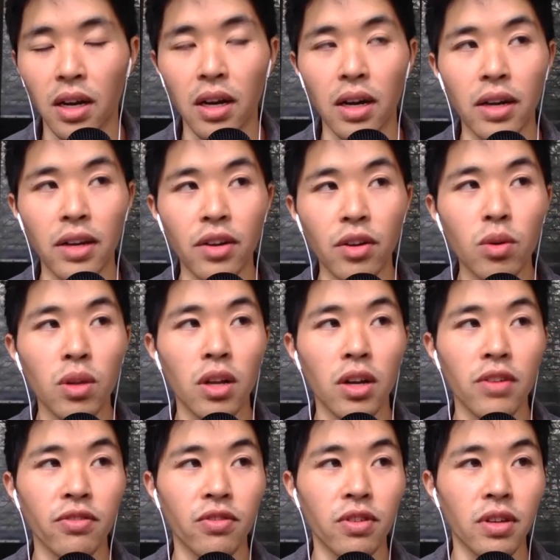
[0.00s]
I know a lot
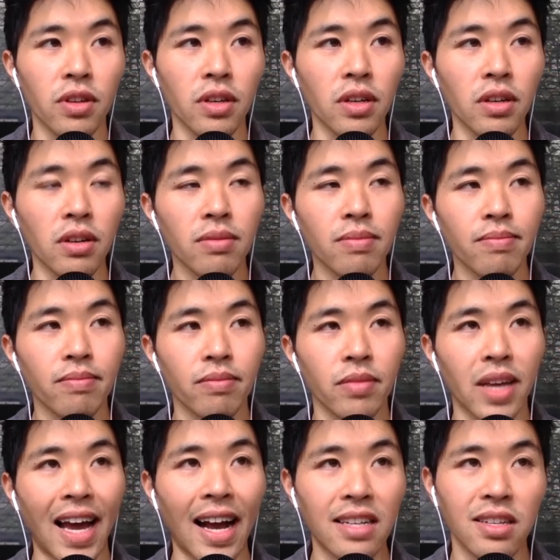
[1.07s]
of the
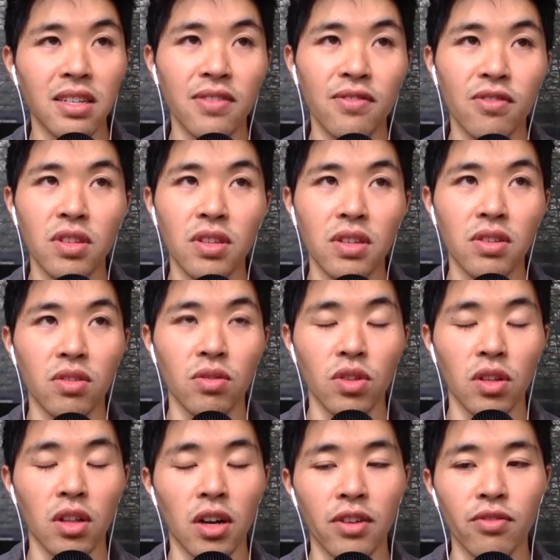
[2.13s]
accent differences. There's a
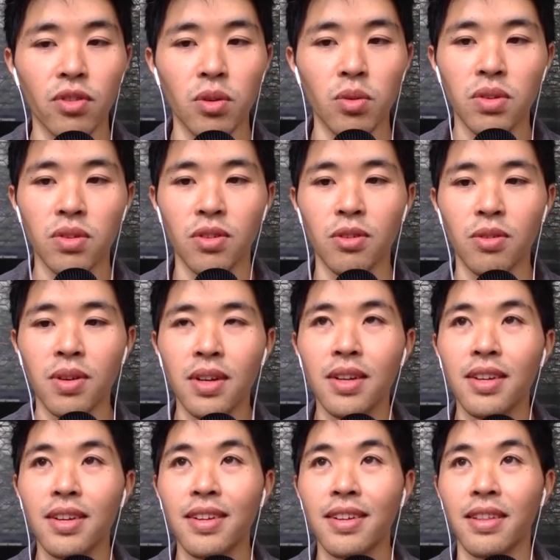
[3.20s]
lot of those, so
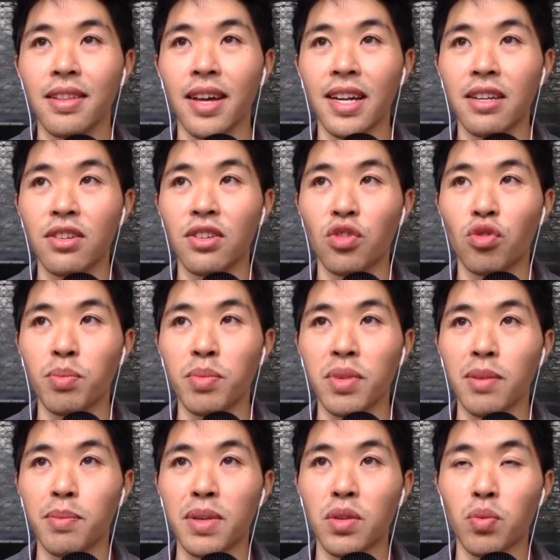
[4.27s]
that doesn't trip me
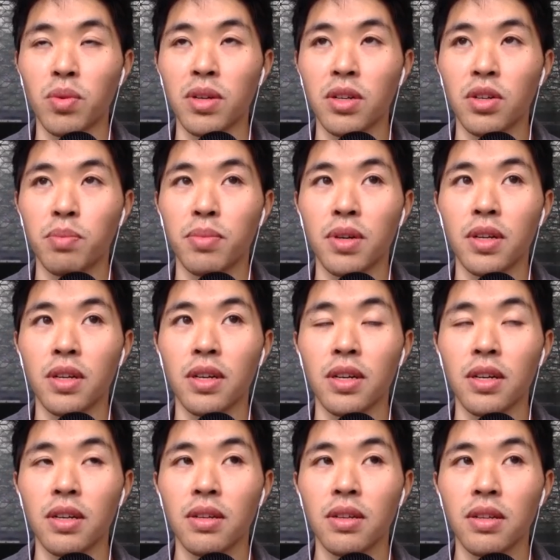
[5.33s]
up as much. But
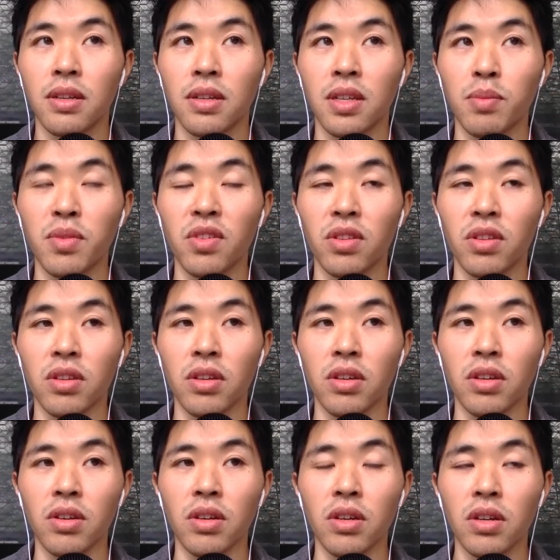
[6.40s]
some of
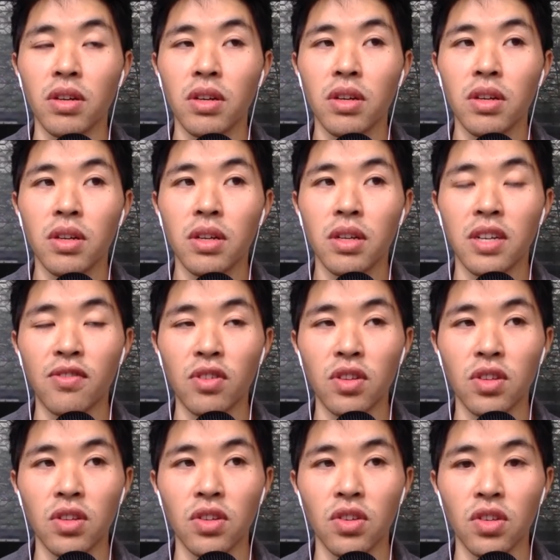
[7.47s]
the
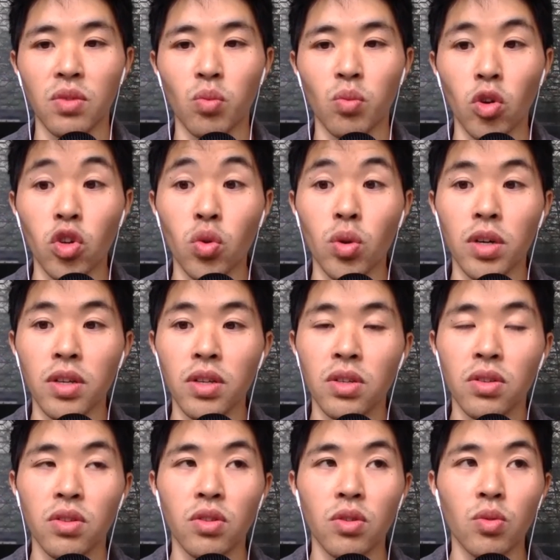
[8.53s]
differences in word choice,
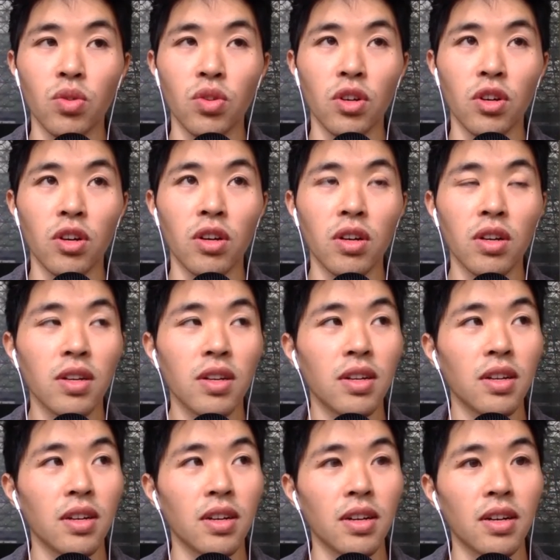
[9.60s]
those are
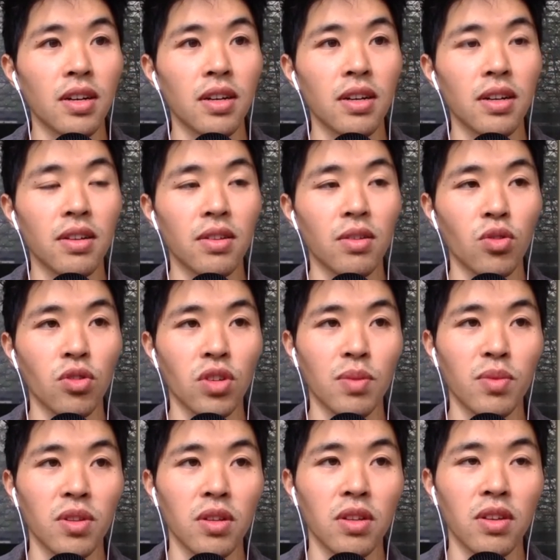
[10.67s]
some
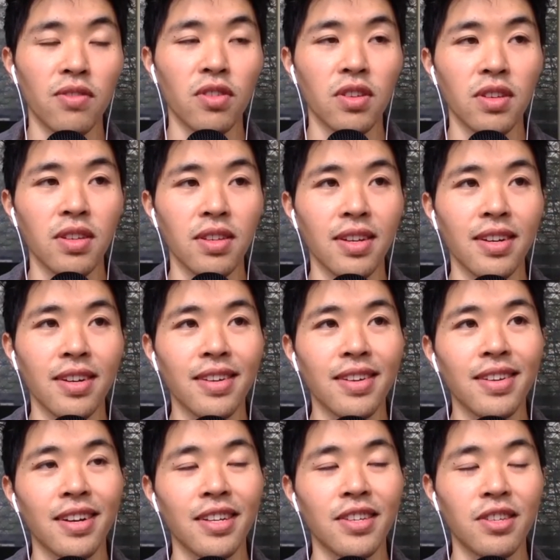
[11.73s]
of the differences that
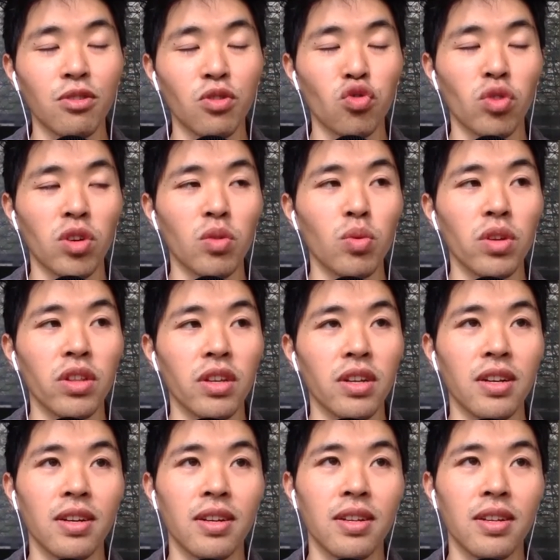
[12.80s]
I still struggle with, and